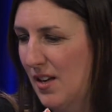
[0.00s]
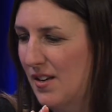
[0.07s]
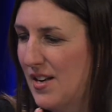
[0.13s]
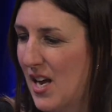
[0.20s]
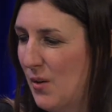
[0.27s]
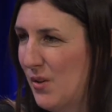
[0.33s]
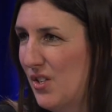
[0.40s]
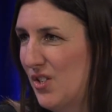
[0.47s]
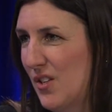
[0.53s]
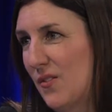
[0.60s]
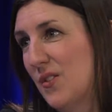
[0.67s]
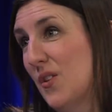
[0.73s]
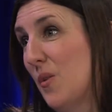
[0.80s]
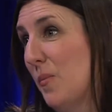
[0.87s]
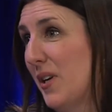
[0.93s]
now we shift
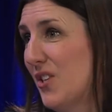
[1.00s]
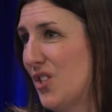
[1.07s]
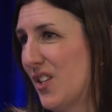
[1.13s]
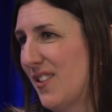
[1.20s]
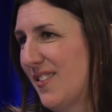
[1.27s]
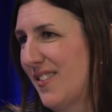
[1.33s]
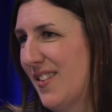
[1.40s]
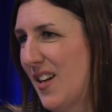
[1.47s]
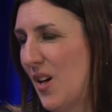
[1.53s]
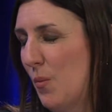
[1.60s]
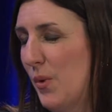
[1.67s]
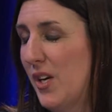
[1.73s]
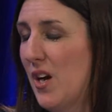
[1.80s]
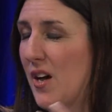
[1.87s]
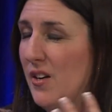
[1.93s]
to the budget. Uh, right.
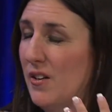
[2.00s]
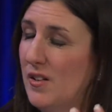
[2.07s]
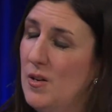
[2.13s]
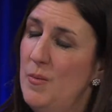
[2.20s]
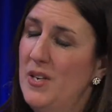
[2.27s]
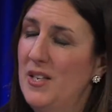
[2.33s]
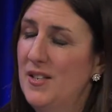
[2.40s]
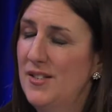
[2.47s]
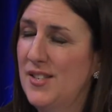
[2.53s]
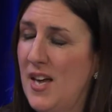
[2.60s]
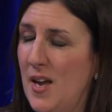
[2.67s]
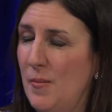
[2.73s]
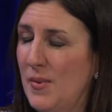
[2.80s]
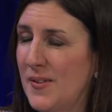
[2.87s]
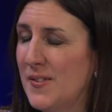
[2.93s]
We got our committee
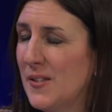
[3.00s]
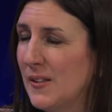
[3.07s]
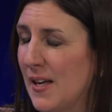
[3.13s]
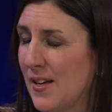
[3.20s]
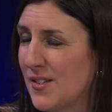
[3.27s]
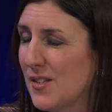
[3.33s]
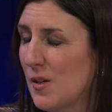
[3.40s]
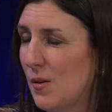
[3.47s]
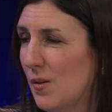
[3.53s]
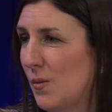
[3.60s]
assignments in the last